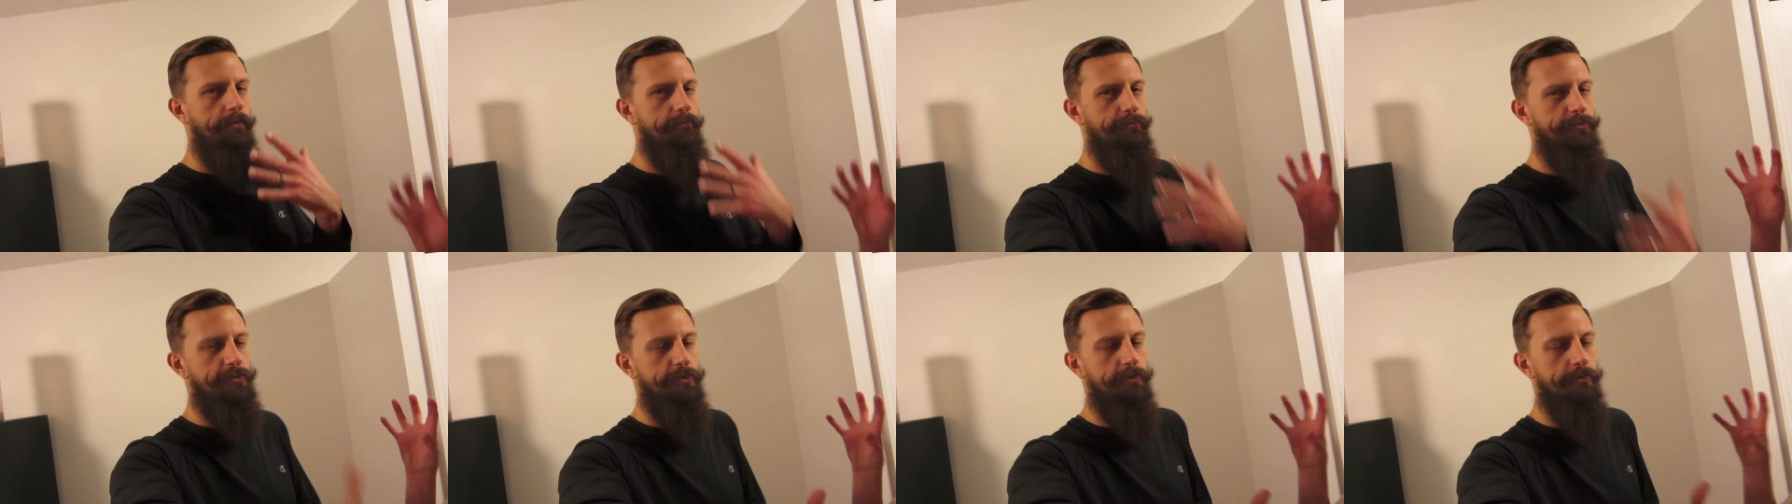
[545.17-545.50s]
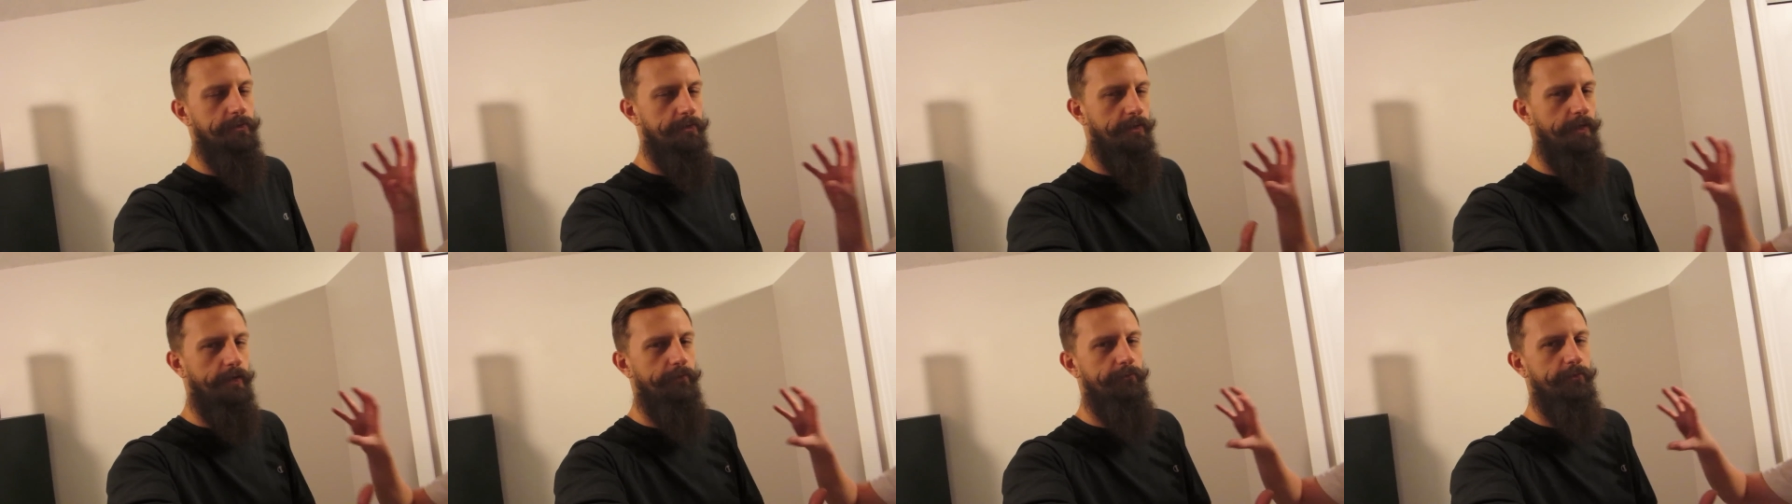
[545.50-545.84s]
I'm
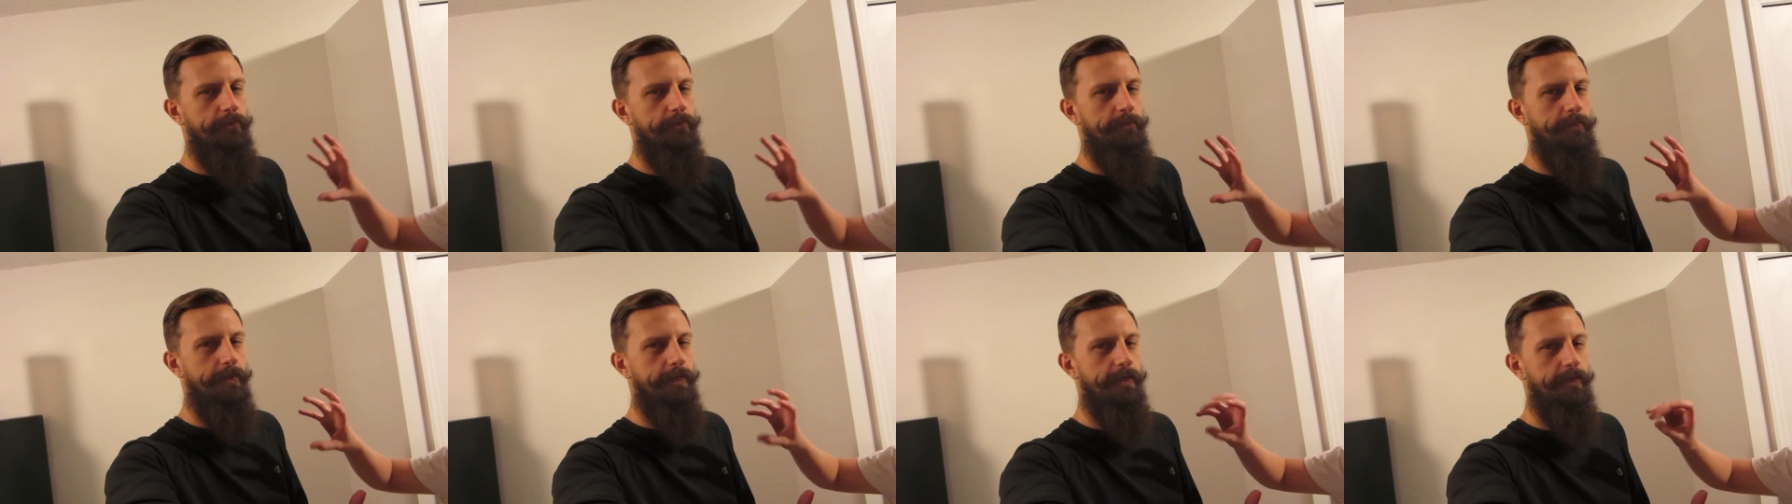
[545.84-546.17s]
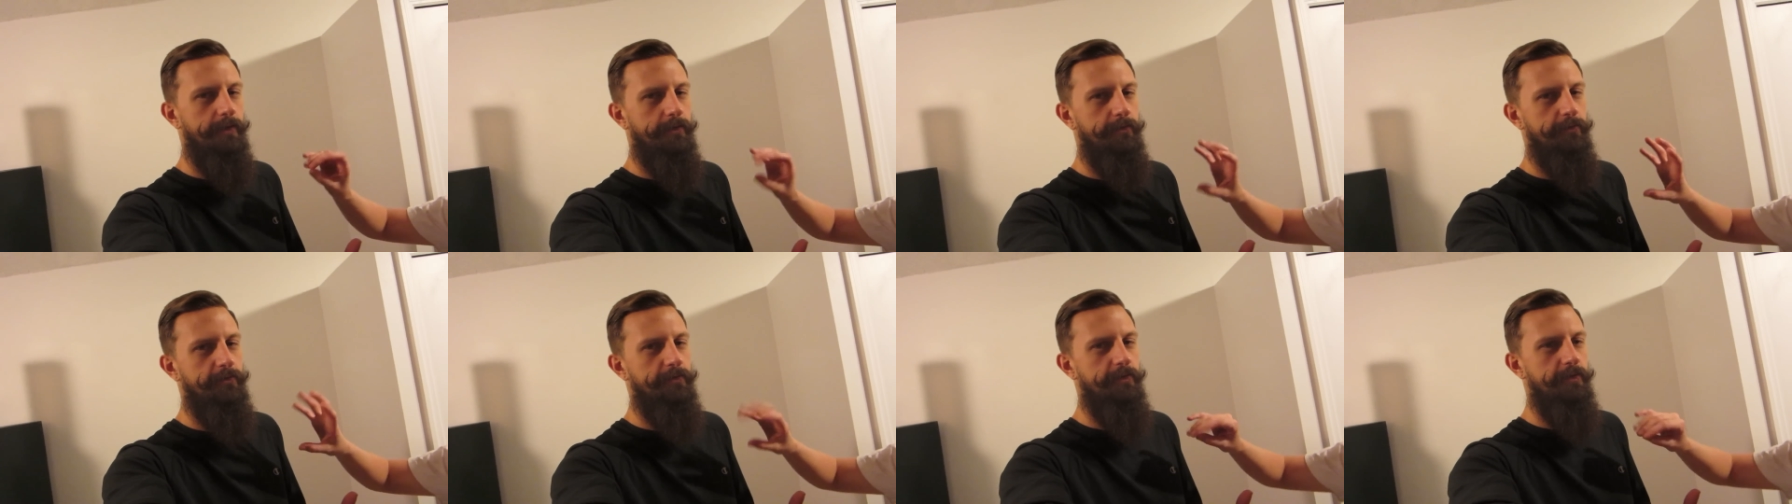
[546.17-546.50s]
sure everybody
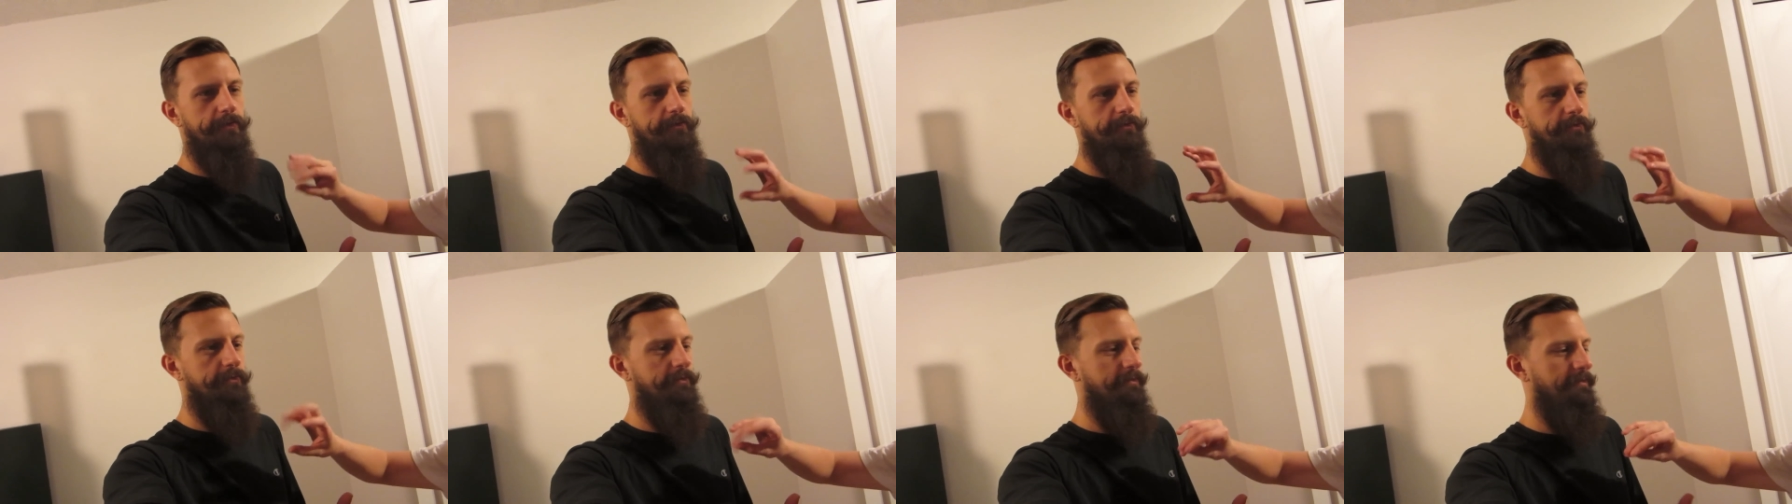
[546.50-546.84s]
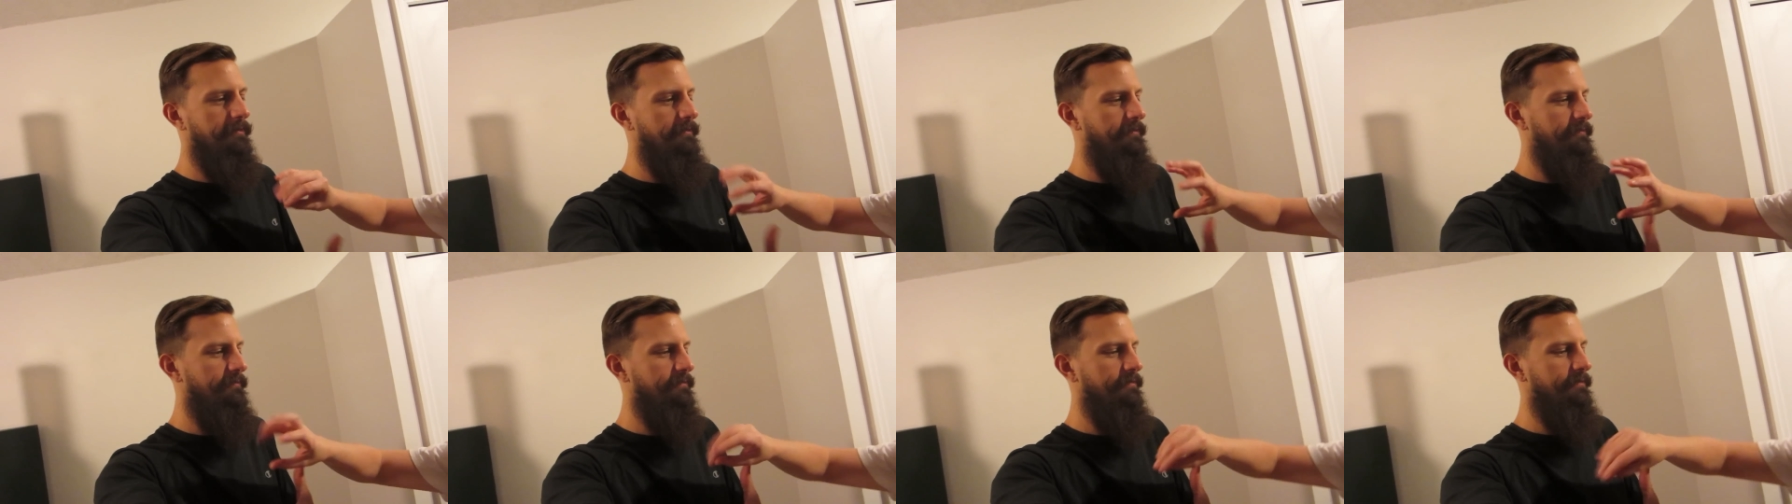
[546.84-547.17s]
else is
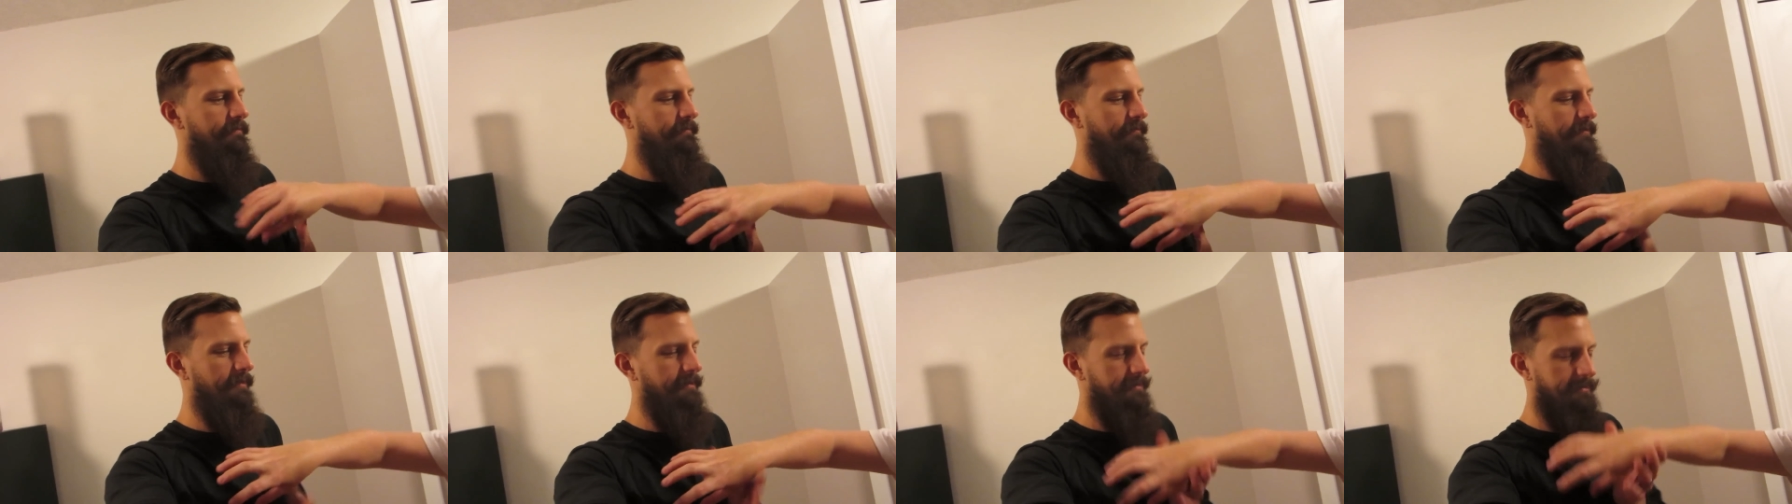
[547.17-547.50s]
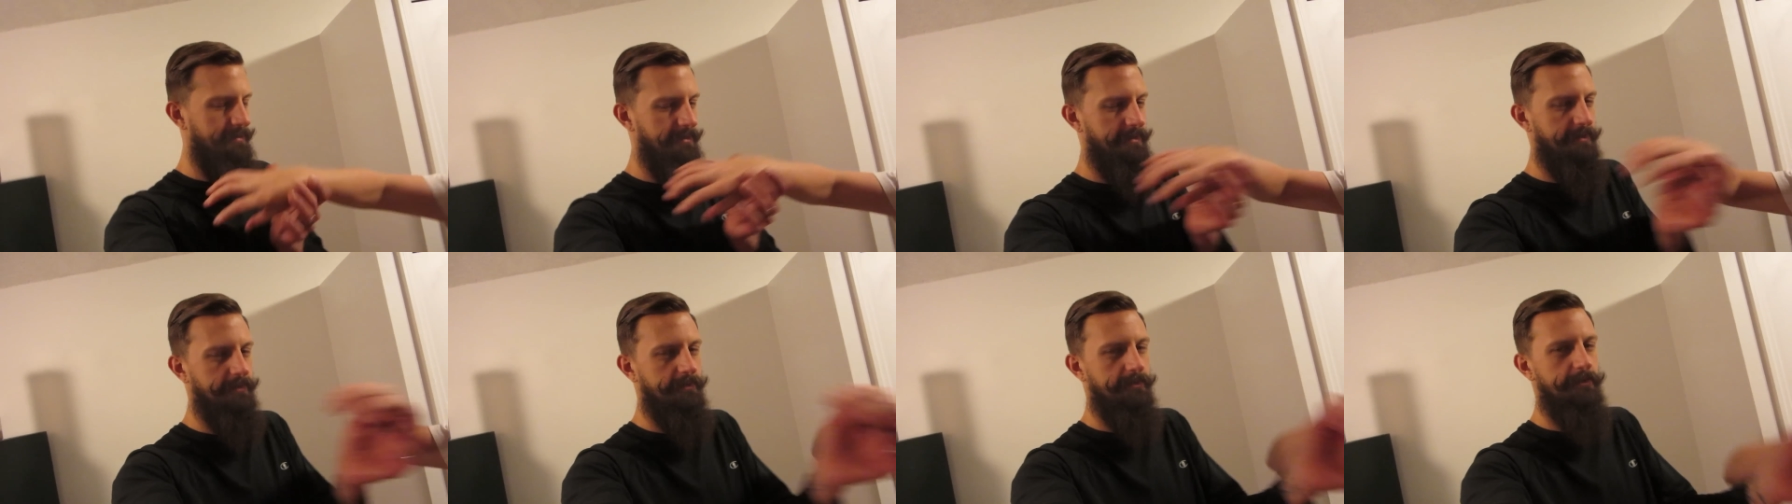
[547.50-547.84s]
too from
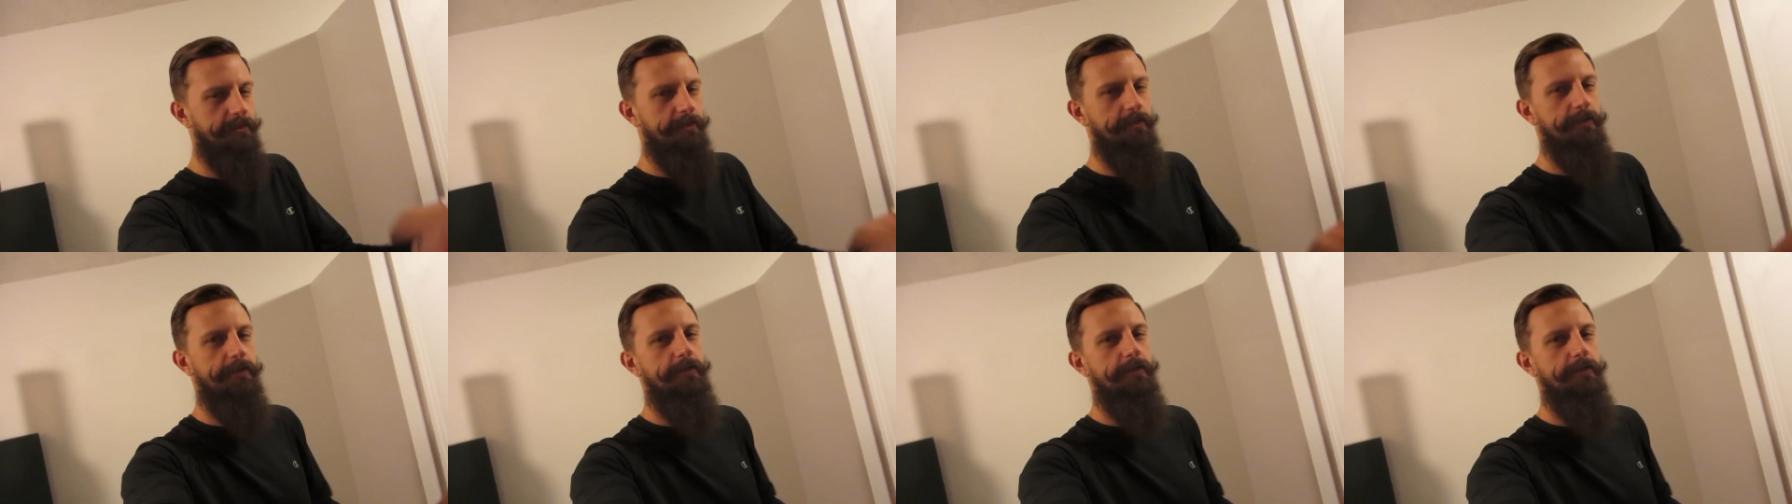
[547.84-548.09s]
watching